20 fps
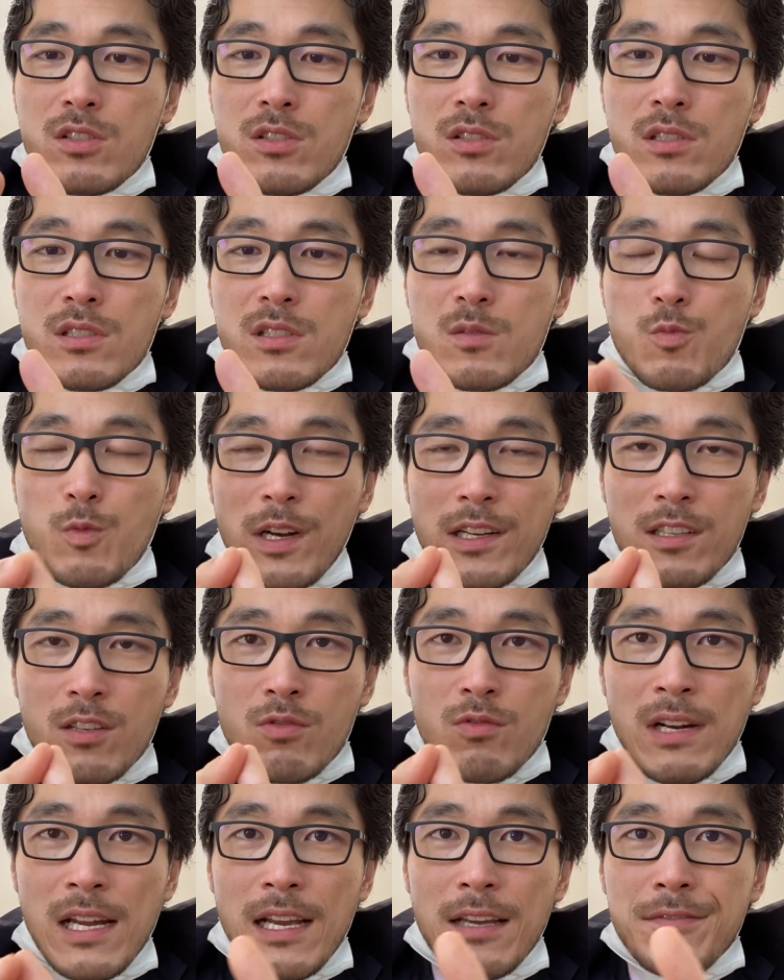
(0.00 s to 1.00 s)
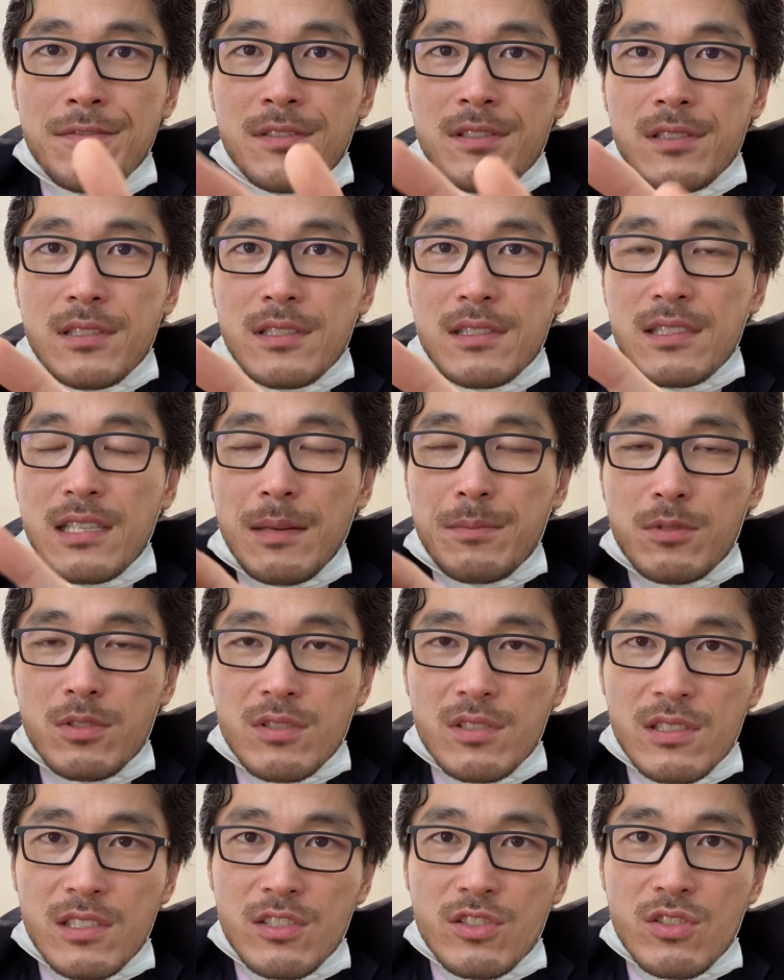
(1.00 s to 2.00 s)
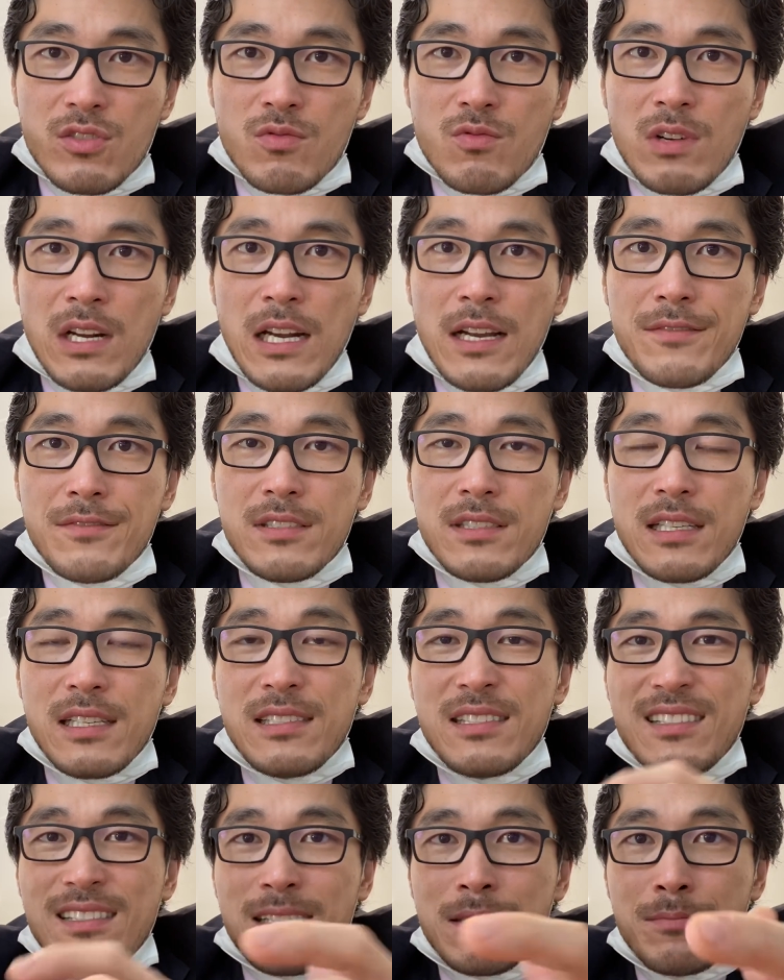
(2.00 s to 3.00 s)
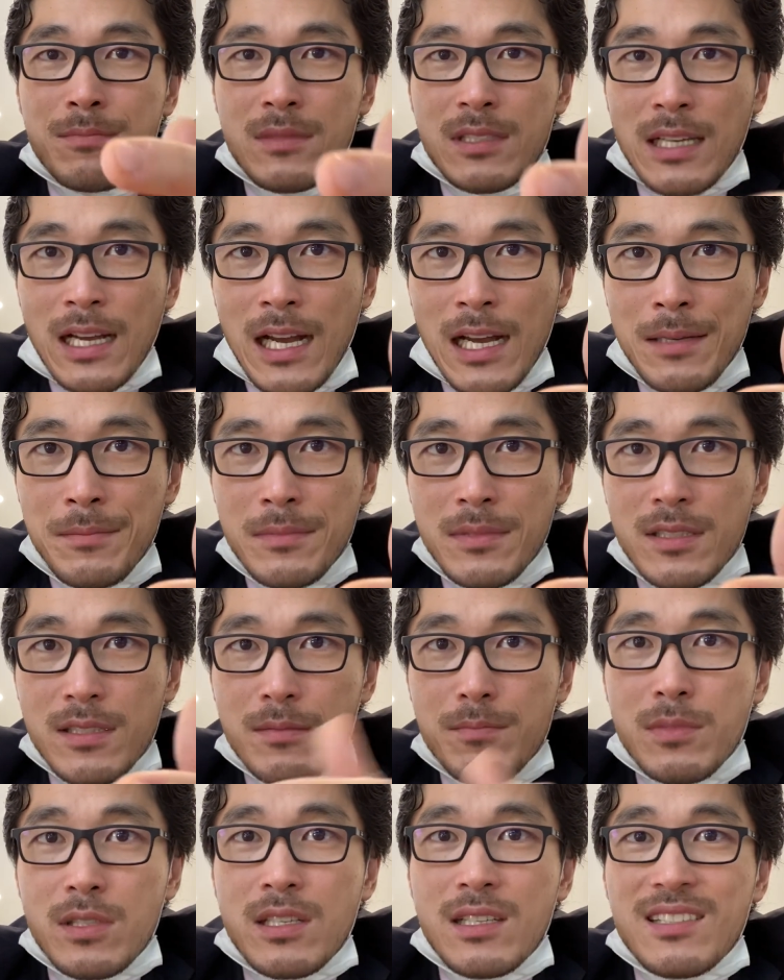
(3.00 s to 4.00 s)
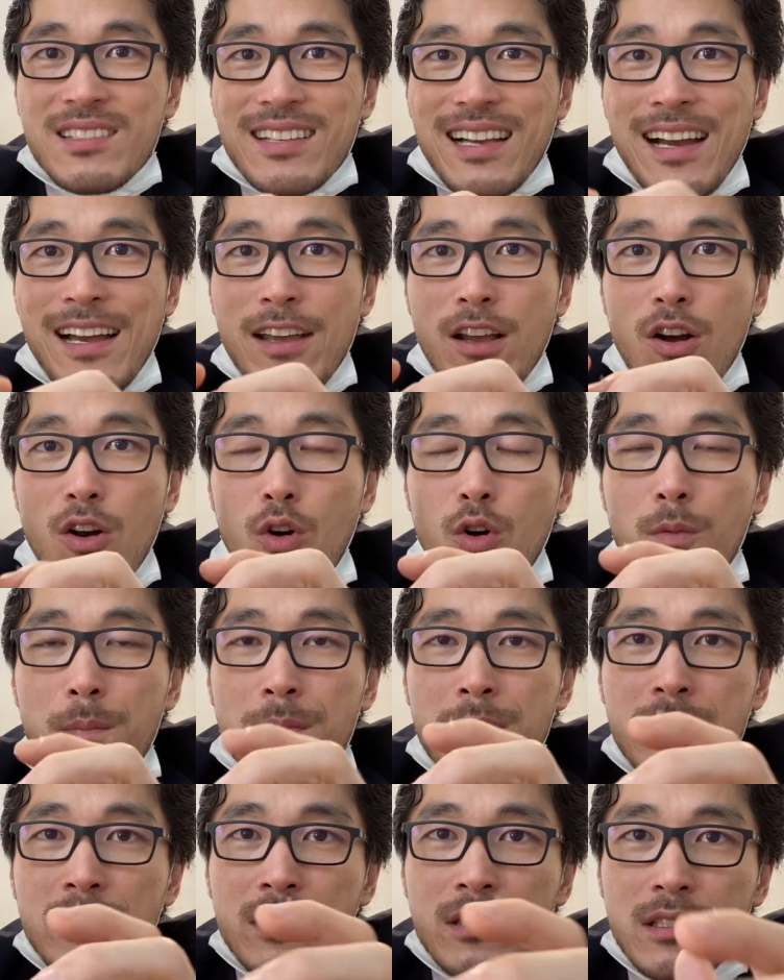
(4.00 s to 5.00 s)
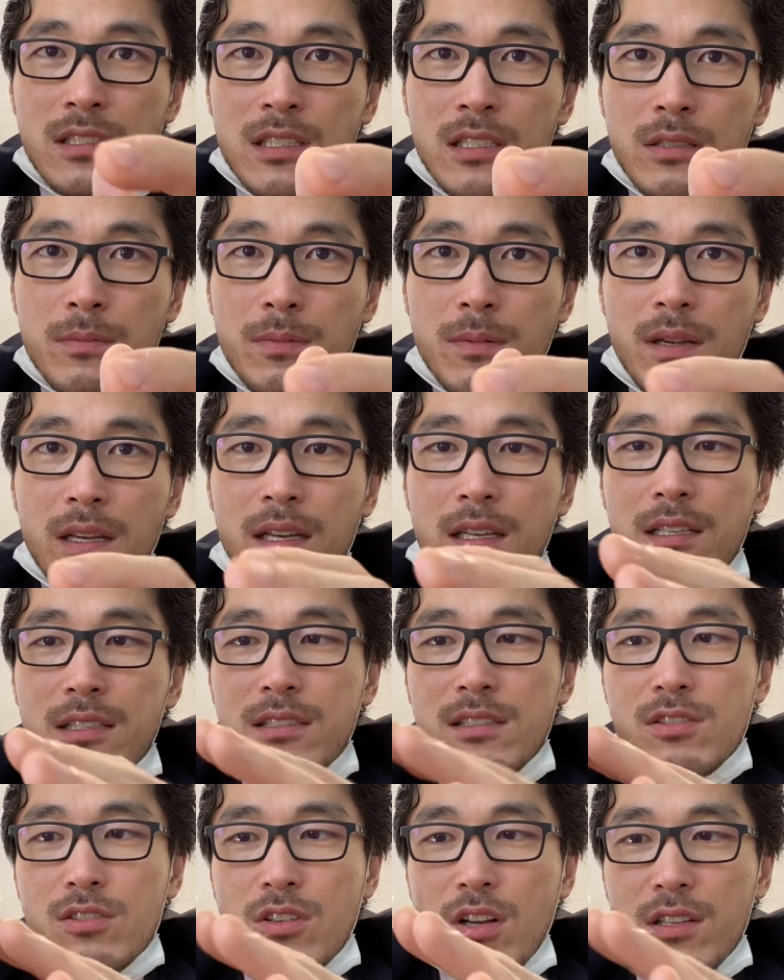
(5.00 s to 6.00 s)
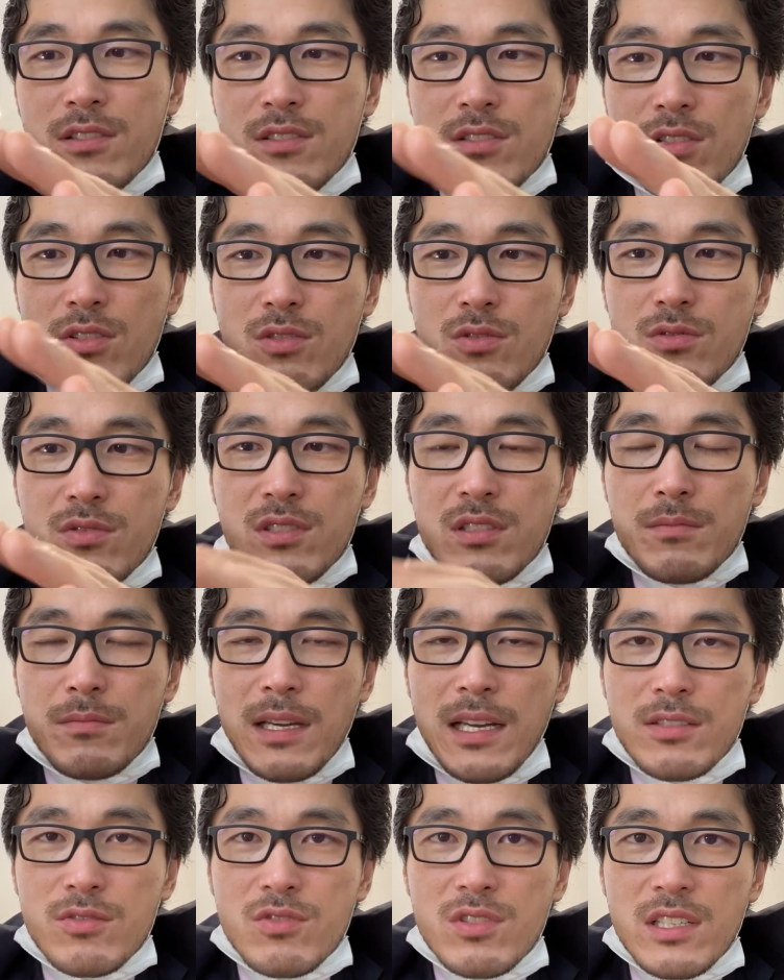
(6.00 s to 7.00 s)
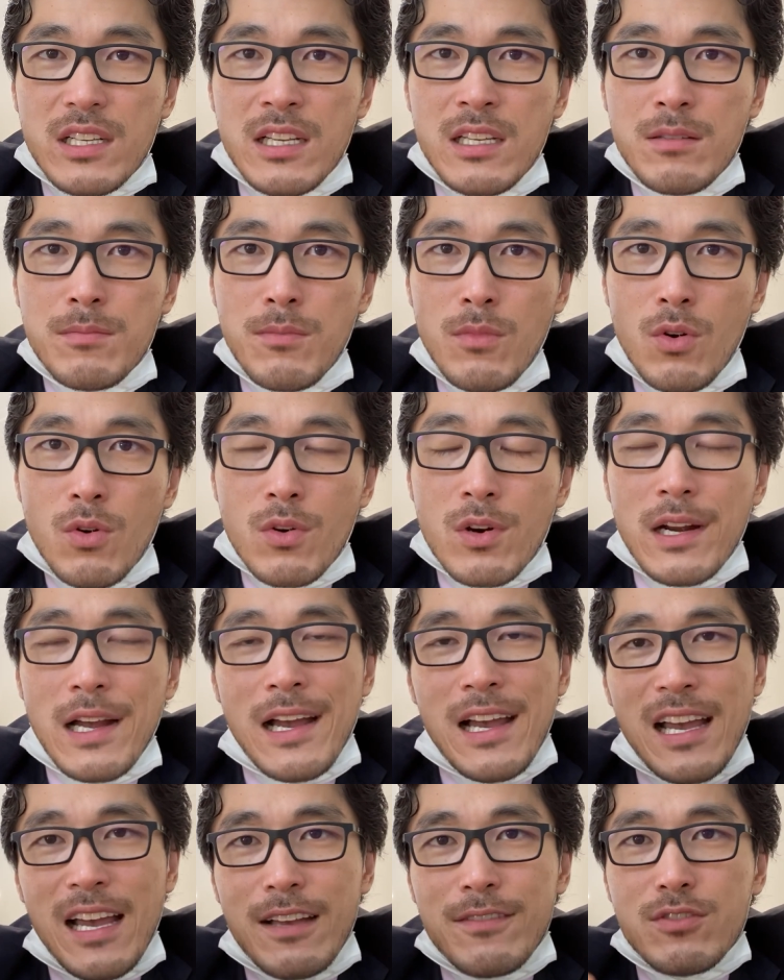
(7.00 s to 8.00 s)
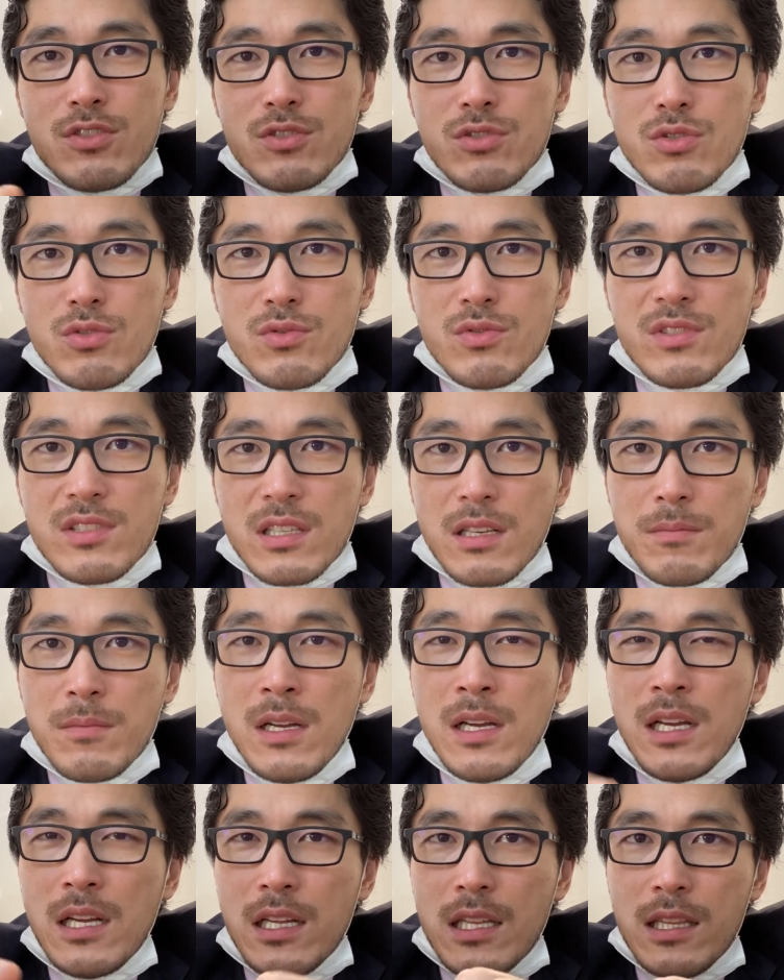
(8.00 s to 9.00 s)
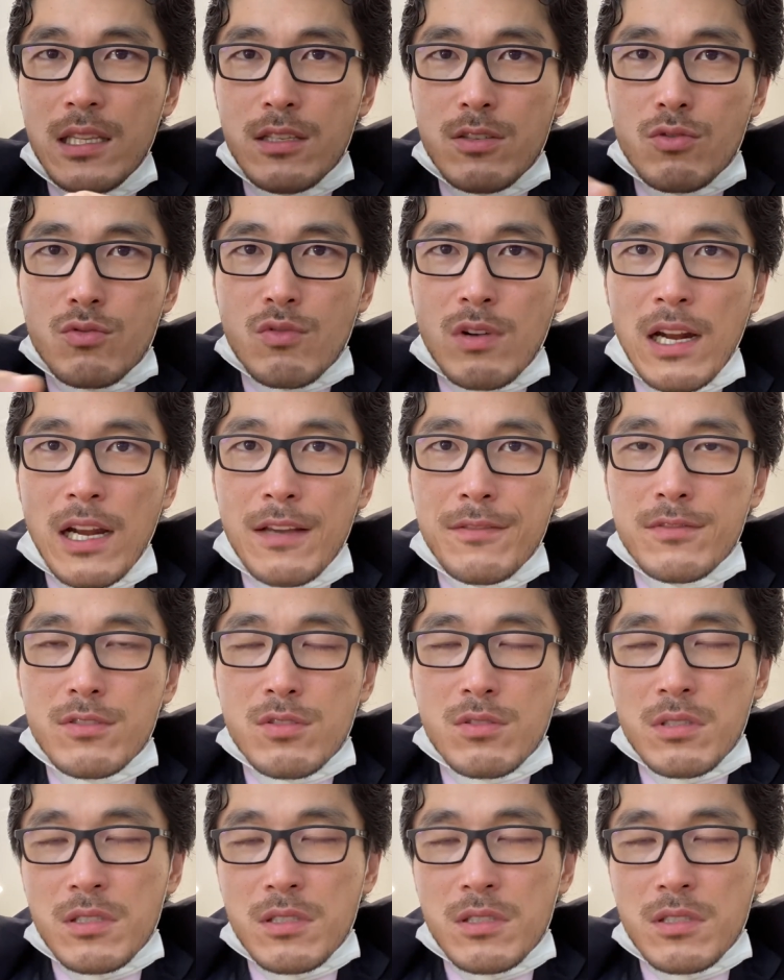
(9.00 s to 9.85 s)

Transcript: spreader grafts, septal extension grafts, and sometimes because I open the tip and it's not so symmetric anymore, I have to do some little grafts,